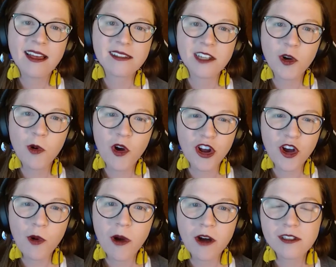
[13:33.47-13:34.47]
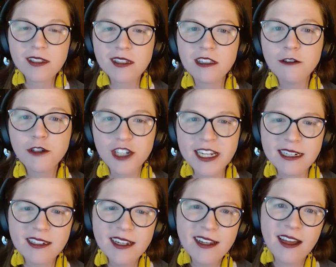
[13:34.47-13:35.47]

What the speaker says: as a quote unquote solution,